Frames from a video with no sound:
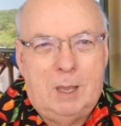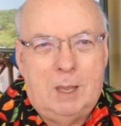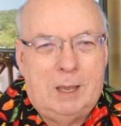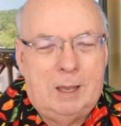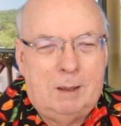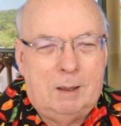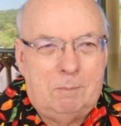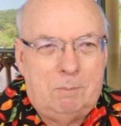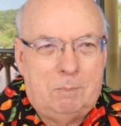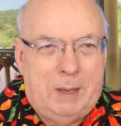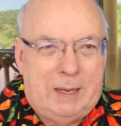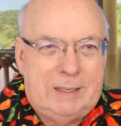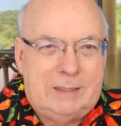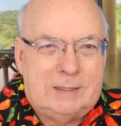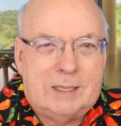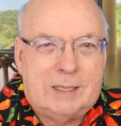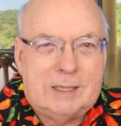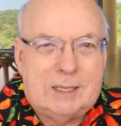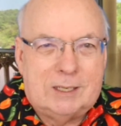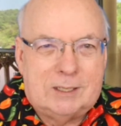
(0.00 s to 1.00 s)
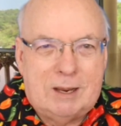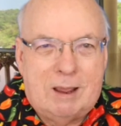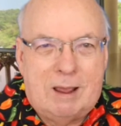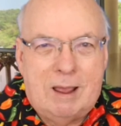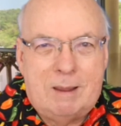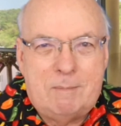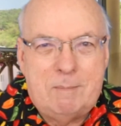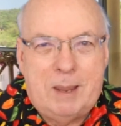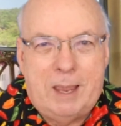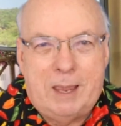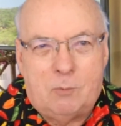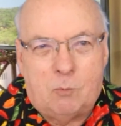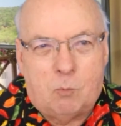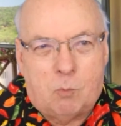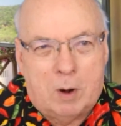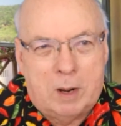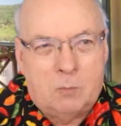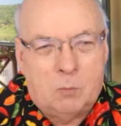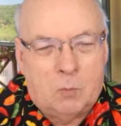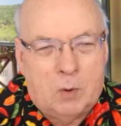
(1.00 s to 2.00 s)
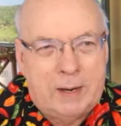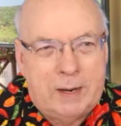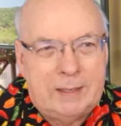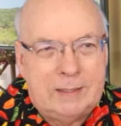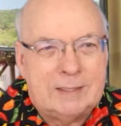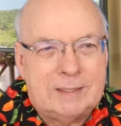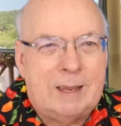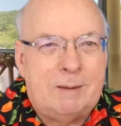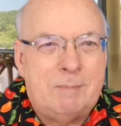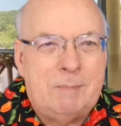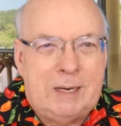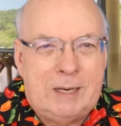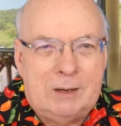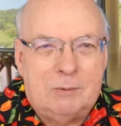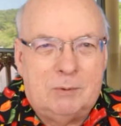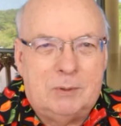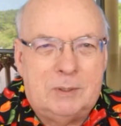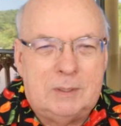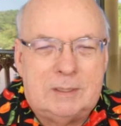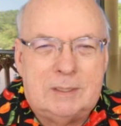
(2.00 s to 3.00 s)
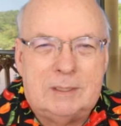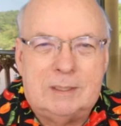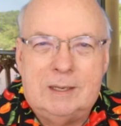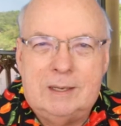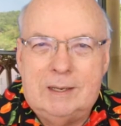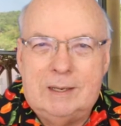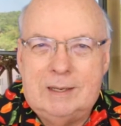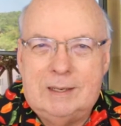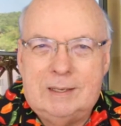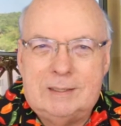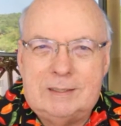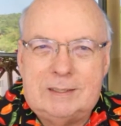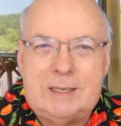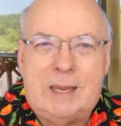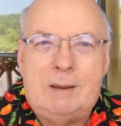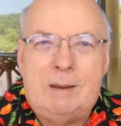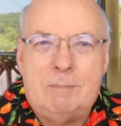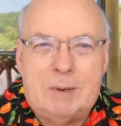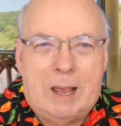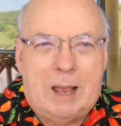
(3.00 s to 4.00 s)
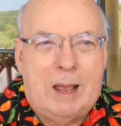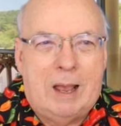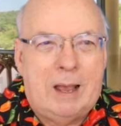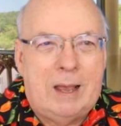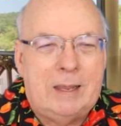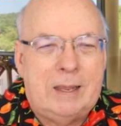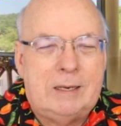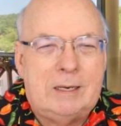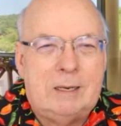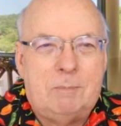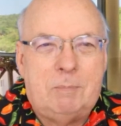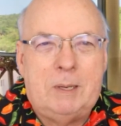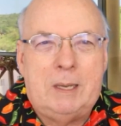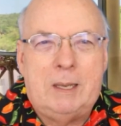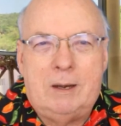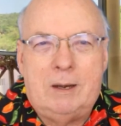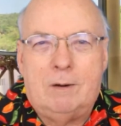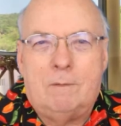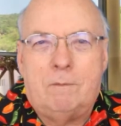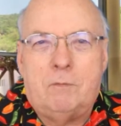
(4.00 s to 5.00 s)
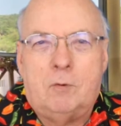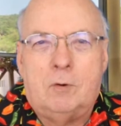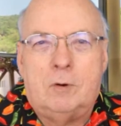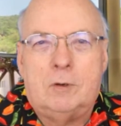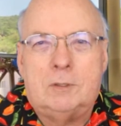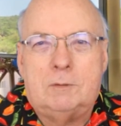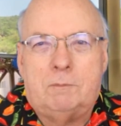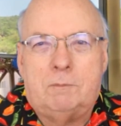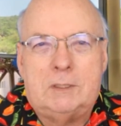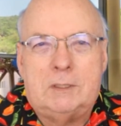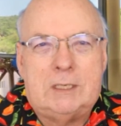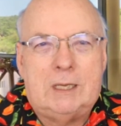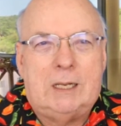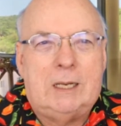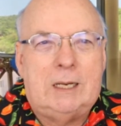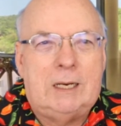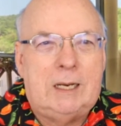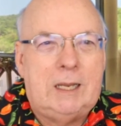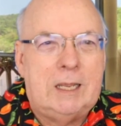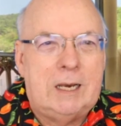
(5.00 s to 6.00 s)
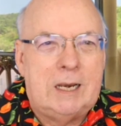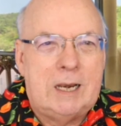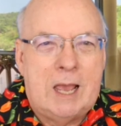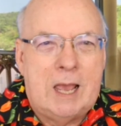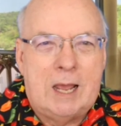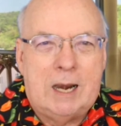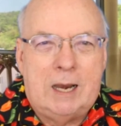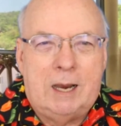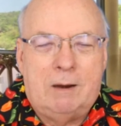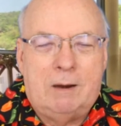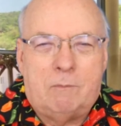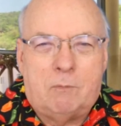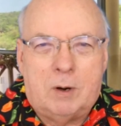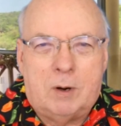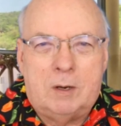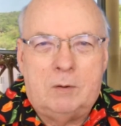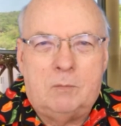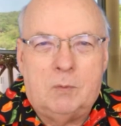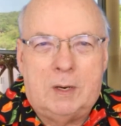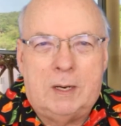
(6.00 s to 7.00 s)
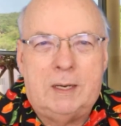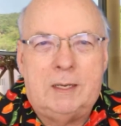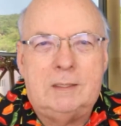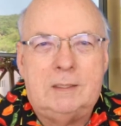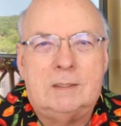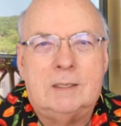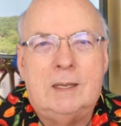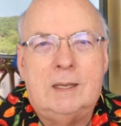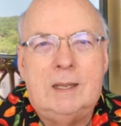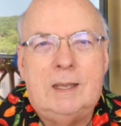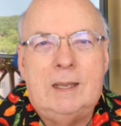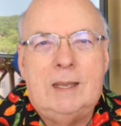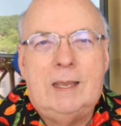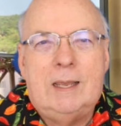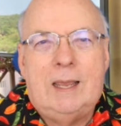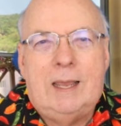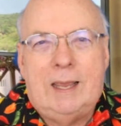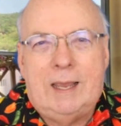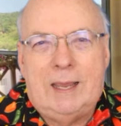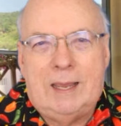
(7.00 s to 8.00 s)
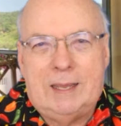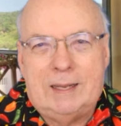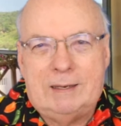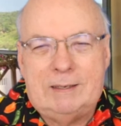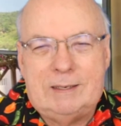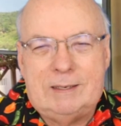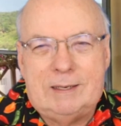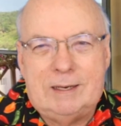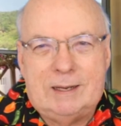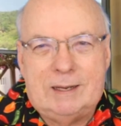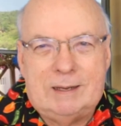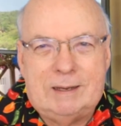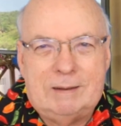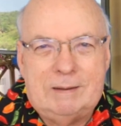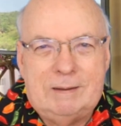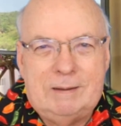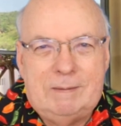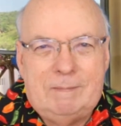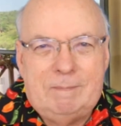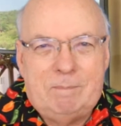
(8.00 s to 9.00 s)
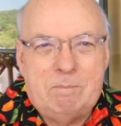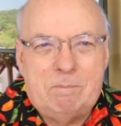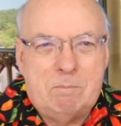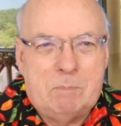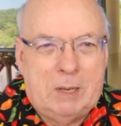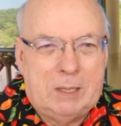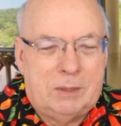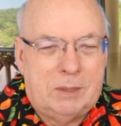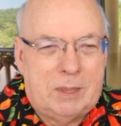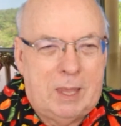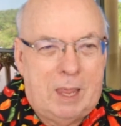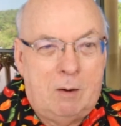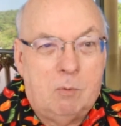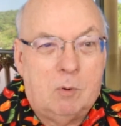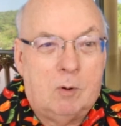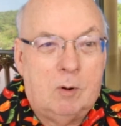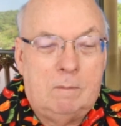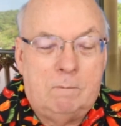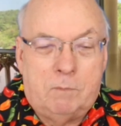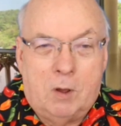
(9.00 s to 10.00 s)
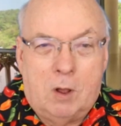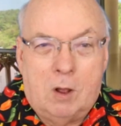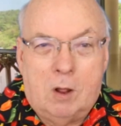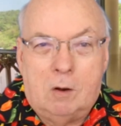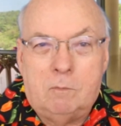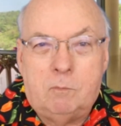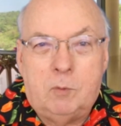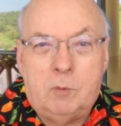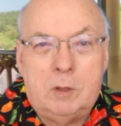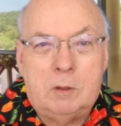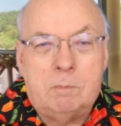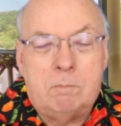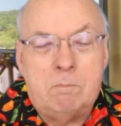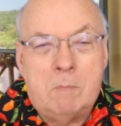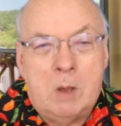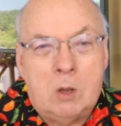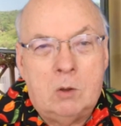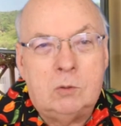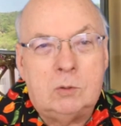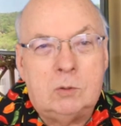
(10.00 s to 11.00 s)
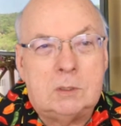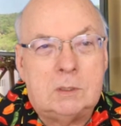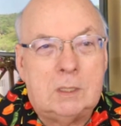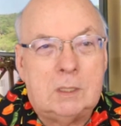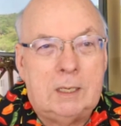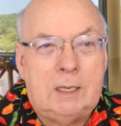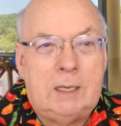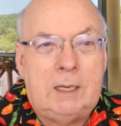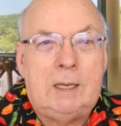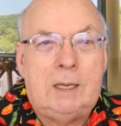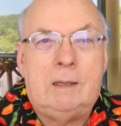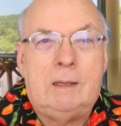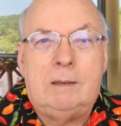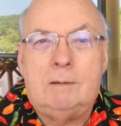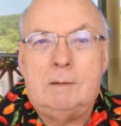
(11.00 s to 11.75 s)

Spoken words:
base at the time had runways. I mean, it was seemed odd to be an Air Force facility and not have runways, and but they were involved with mostly